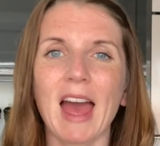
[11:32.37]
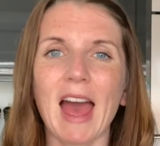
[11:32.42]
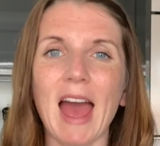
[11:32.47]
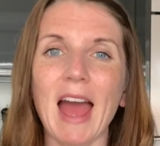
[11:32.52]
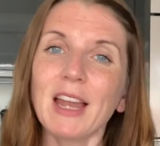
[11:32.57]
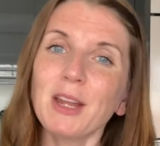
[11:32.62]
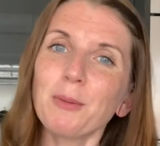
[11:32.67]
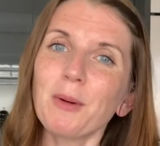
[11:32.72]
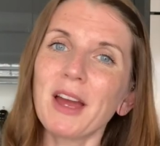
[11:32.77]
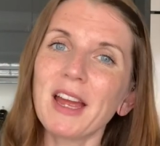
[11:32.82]

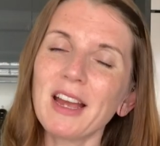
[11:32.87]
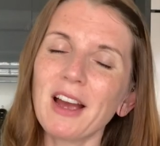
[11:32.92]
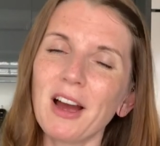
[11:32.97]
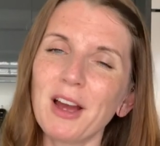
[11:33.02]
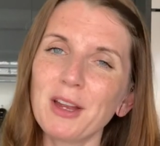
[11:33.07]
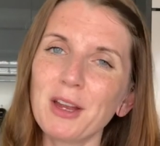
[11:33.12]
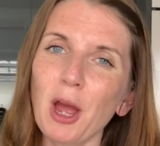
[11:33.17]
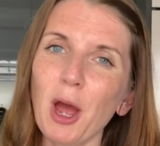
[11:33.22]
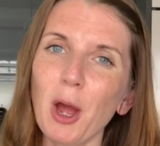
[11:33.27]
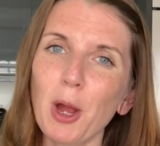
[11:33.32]
Anyway,
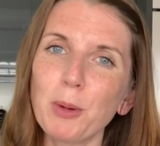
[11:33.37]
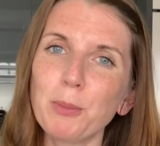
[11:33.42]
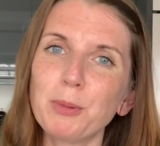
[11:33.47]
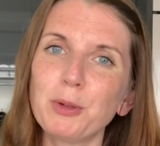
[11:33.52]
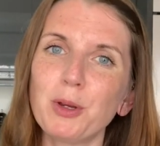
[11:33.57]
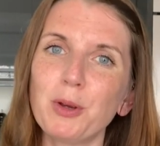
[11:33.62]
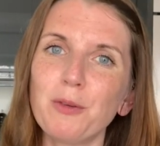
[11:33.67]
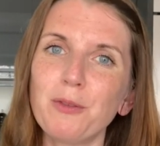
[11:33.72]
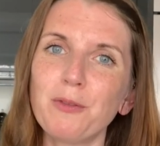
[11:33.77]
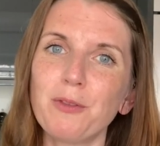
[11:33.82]
I hope
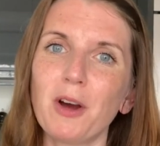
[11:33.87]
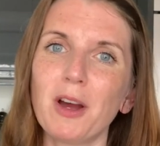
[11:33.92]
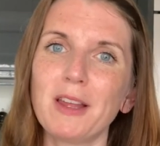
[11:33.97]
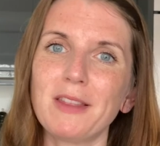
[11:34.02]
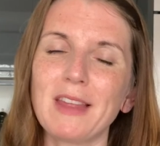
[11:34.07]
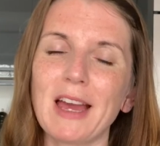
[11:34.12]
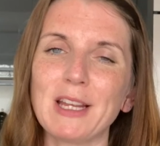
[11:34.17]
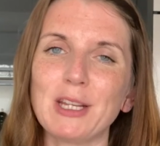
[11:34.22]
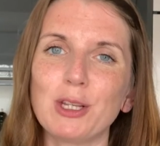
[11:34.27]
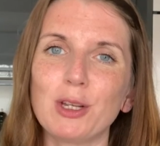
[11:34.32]
you find
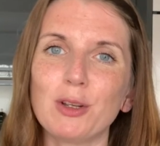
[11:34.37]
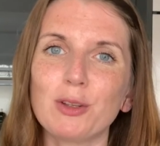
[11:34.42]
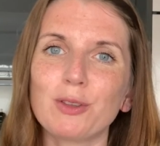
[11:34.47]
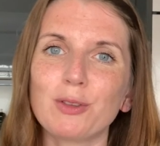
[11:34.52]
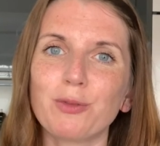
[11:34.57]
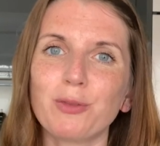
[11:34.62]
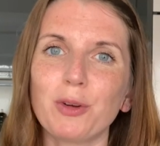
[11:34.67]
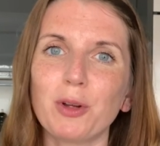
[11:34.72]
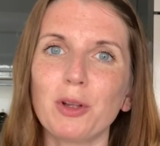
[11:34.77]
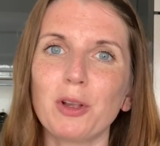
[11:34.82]
that
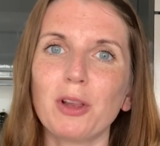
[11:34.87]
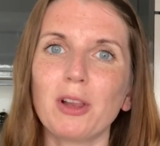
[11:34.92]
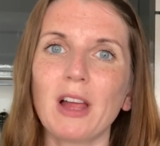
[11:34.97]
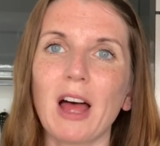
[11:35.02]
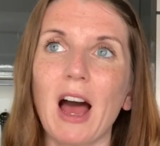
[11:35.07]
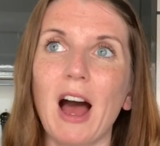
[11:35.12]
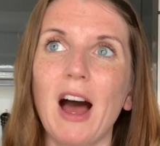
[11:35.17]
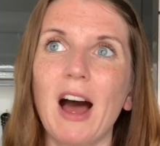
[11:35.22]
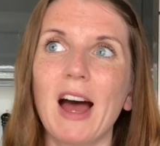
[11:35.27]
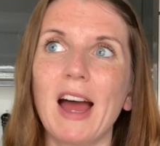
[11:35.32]
useful.
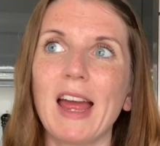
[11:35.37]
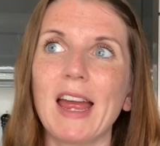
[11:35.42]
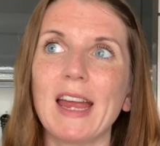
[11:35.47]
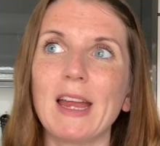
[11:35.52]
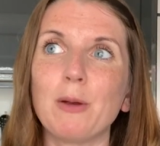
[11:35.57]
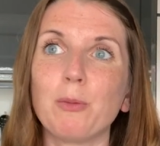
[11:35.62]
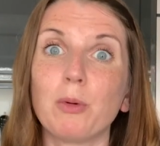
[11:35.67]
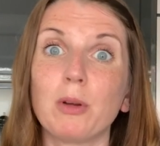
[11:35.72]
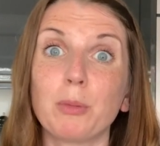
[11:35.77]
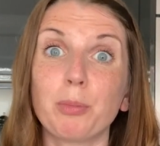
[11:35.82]

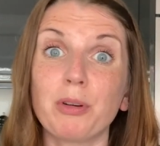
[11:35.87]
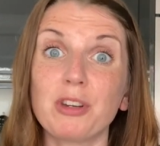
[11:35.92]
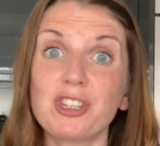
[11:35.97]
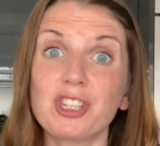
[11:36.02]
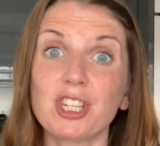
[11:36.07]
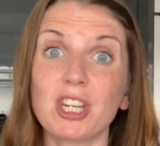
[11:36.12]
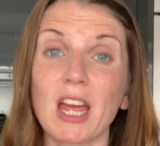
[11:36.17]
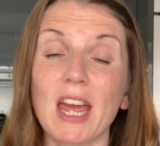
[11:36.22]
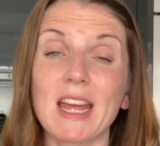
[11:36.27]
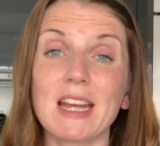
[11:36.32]
I would
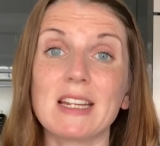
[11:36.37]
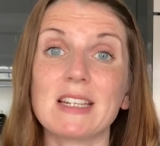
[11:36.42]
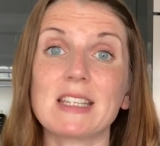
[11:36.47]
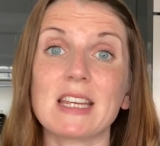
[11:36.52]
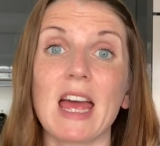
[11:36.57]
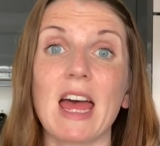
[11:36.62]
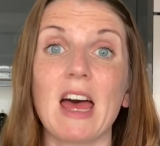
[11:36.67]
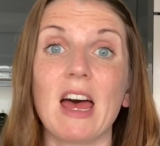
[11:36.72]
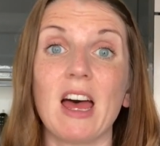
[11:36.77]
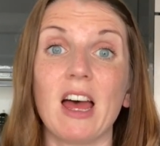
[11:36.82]
appreciate
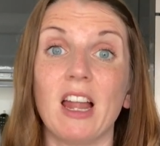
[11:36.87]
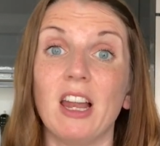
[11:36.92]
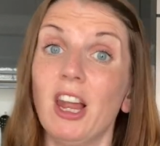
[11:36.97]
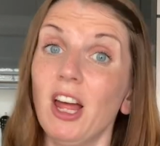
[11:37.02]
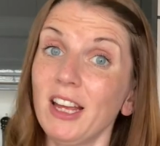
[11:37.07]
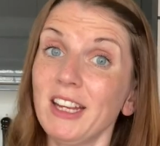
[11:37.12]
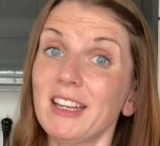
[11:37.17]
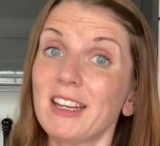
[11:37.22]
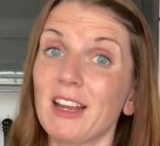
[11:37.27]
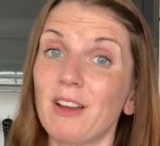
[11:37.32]
a
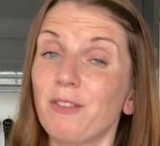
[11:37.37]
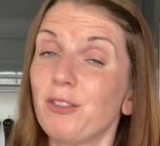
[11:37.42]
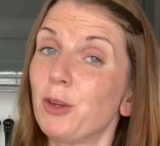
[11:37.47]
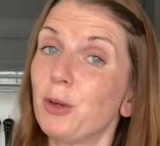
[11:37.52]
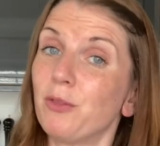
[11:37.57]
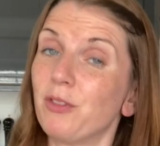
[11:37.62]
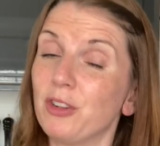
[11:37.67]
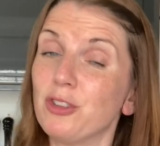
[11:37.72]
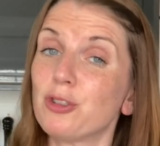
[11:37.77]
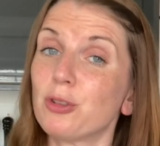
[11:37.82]
like if
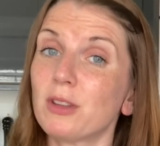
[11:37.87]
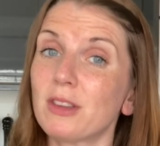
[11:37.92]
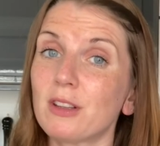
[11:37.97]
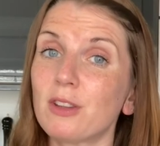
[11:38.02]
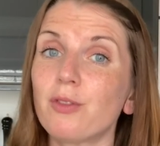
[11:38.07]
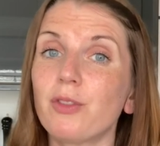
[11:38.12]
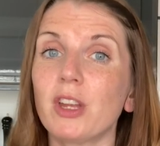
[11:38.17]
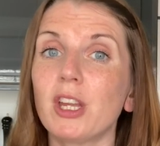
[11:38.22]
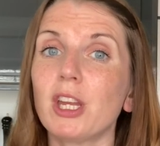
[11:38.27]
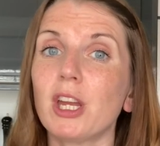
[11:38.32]
you've enjoyed this
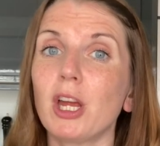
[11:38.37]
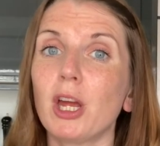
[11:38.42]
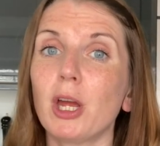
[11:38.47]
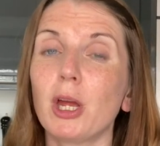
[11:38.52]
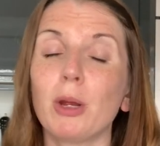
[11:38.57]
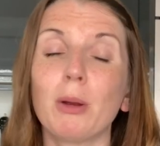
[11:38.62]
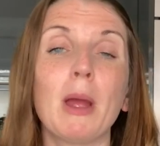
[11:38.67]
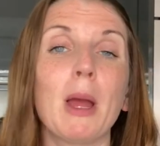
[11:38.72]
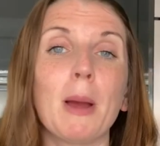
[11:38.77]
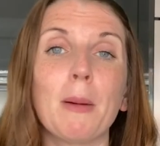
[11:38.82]

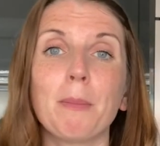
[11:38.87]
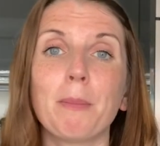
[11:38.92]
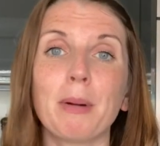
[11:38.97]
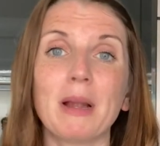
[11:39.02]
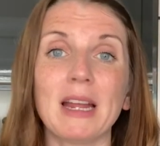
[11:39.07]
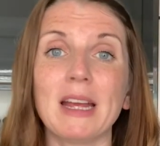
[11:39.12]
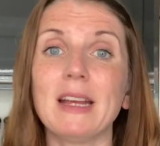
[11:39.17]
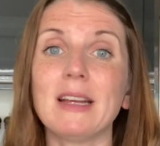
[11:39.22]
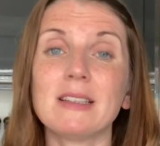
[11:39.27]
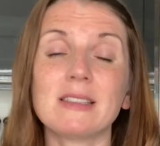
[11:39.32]
video.
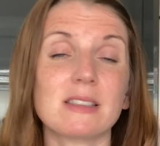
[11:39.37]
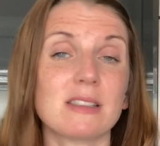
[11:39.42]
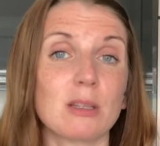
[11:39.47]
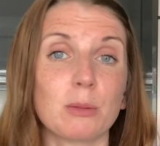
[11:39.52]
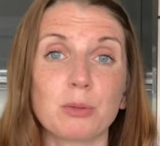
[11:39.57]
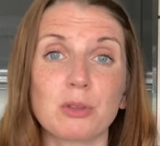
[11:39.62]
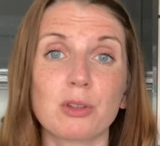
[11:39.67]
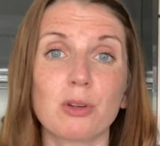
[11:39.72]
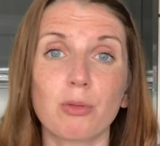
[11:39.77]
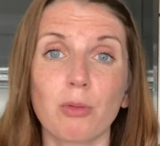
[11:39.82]
Please
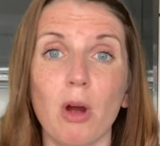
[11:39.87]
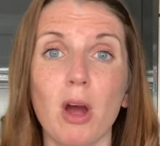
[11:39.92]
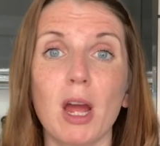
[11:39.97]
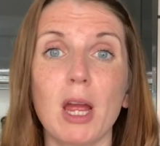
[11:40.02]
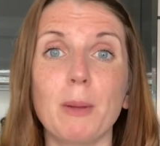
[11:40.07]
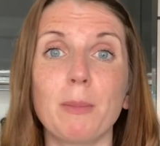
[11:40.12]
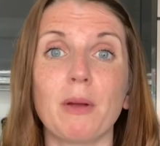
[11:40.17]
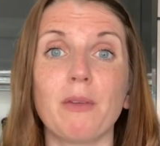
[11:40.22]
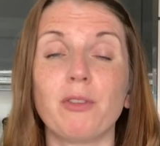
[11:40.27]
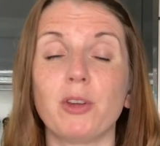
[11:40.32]

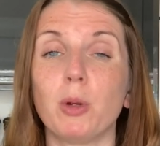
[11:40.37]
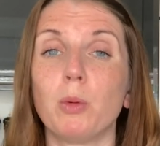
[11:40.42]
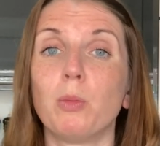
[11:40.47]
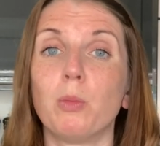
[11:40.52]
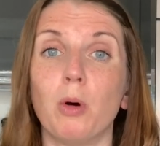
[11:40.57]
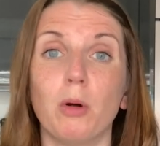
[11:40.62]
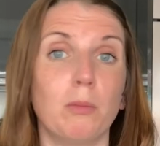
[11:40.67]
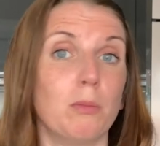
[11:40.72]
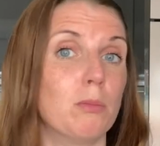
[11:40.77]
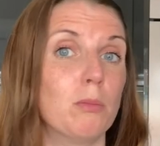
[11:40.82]
subscribe if you
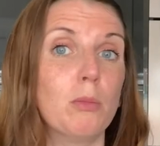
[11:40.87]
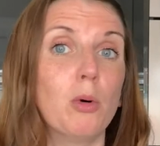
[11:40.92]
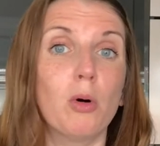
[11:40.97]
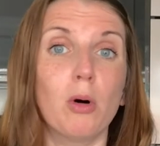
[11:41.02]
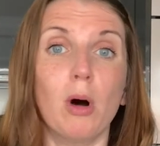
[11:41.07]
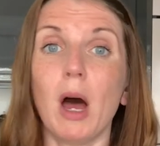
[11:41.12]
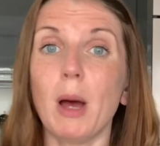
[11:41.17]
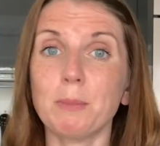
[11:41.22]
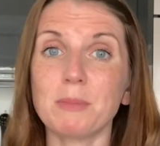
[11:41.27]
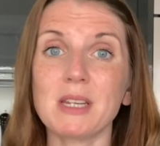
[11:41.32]
want
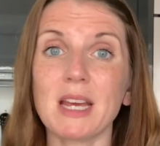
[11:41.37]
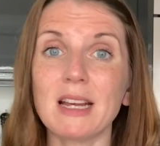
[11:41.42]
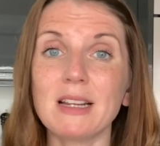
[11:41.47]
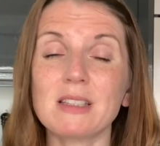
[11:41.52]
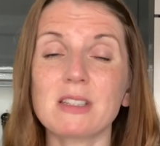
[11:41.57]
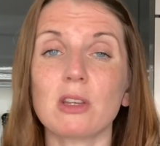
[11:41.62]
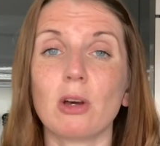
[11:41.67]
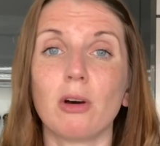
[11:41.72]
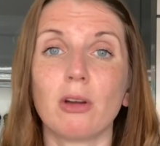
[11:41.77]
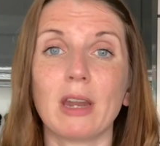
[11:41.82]
more
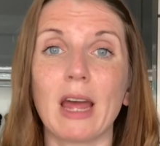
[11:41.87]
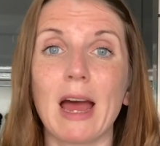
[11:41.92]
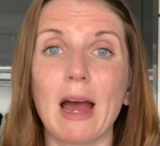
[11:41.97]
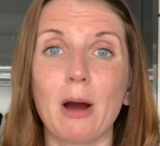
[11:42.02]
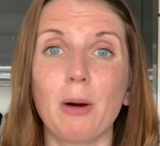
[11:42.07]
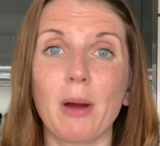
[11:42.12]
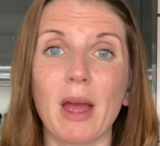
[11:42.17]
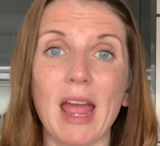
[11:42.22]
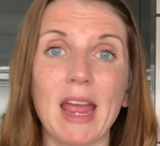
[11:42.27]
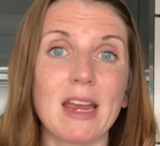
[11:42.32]
updates on
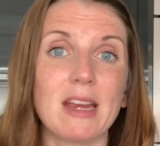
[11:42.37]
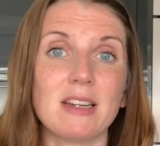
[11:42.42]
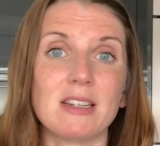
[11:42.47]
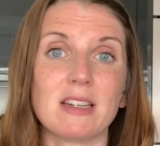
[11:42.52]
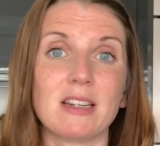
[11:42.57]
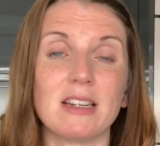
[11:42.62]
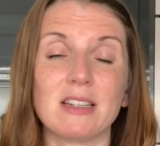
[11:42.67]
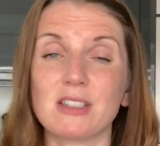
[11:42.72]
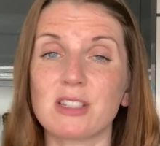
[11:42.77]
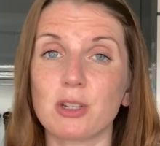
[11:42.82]
how
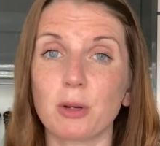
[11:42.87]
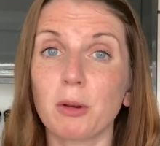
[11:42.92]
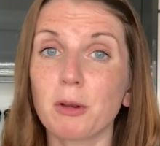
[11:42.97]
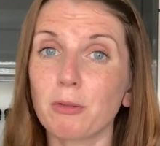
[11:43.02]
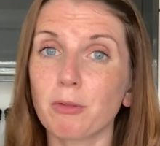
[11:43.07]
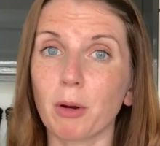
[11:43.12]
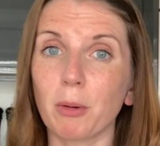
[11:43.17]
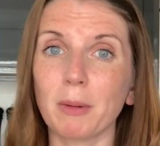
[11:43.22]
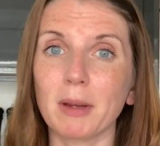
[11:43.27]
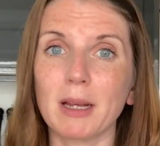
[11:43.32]
Aiden is doing
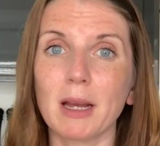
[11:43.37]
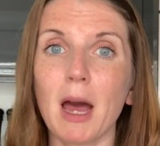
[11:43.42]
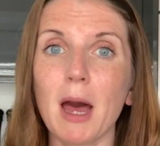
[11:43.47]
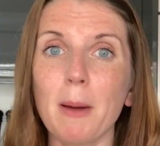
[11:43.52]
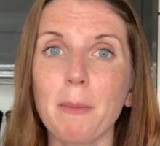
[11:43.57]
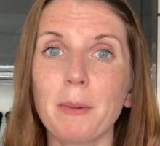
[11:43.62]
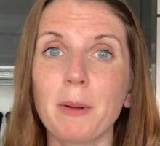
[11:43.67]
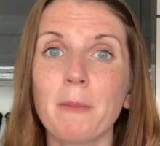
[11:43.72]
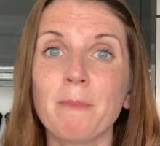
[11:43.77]
growing up.